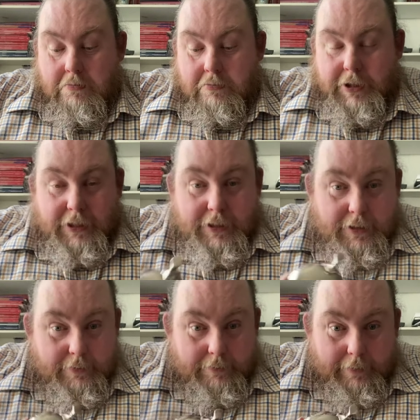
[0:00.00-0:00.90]

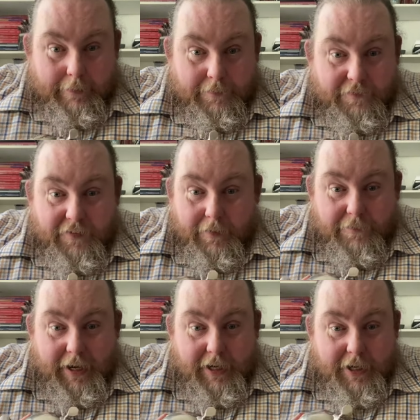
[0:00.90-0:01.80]
Just
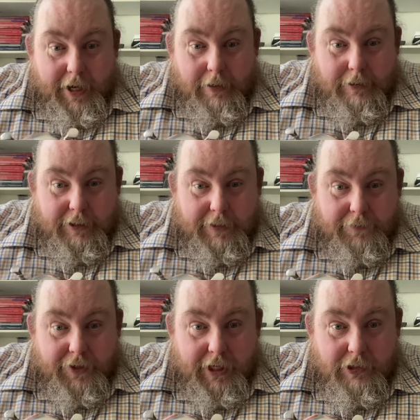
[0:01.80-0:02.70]
faint ghosts of
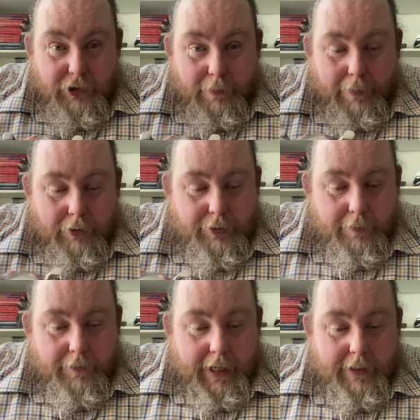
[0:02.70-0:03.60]
things on the bottom
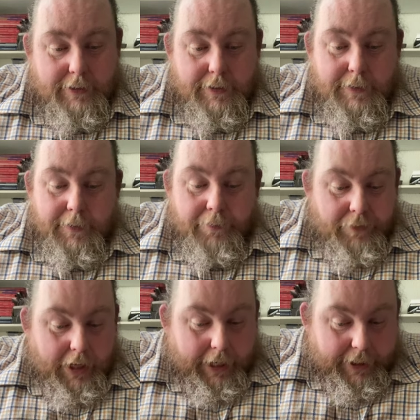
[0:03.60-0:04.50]
of that.
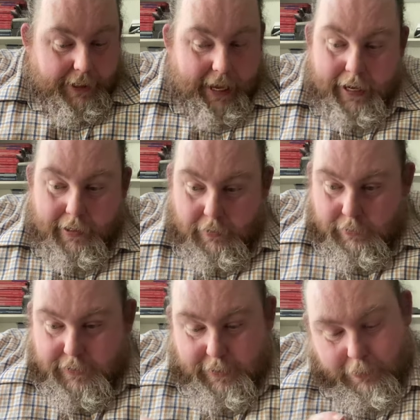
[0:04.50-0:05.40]
And again,
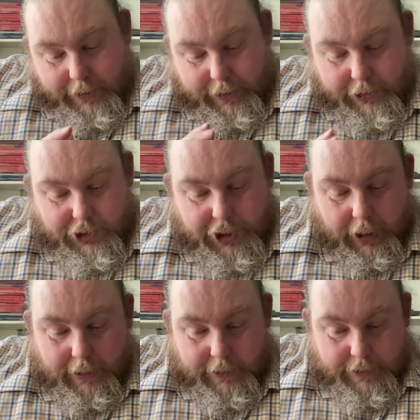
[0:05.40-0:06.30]
somebody's
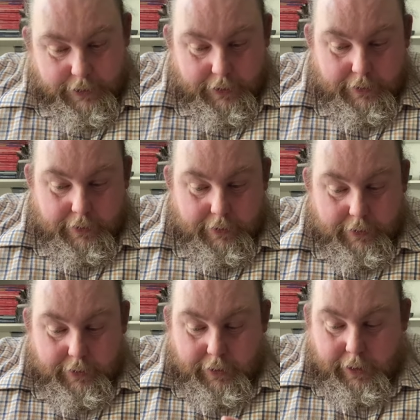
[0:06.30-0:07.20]
chucked,
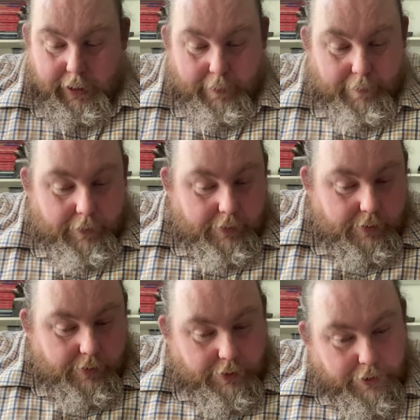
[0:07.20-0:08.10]

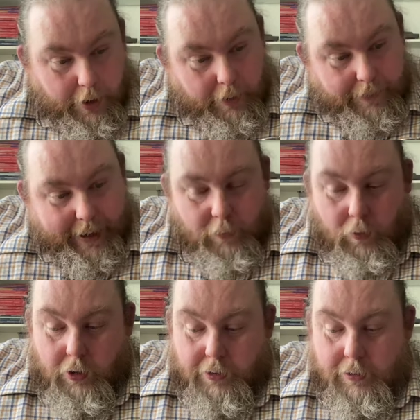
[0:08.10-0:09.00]
not that
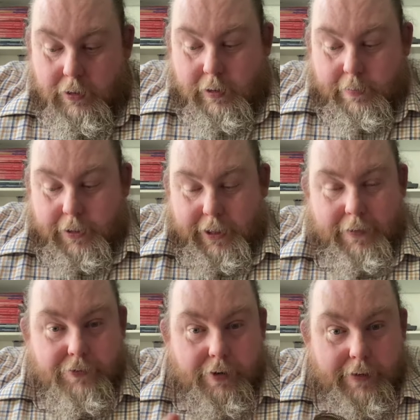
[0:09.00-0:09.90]
one, but
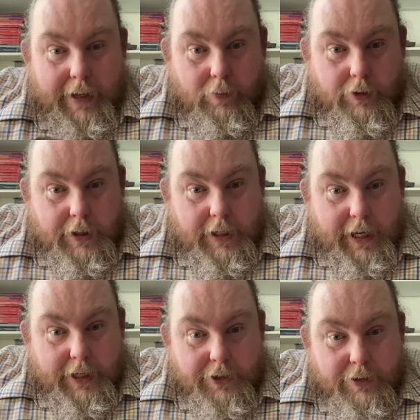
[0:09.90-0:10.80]
they've thrown that one, and
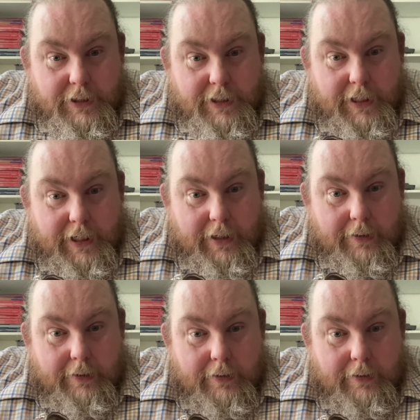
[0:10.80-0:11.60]
again you can see a little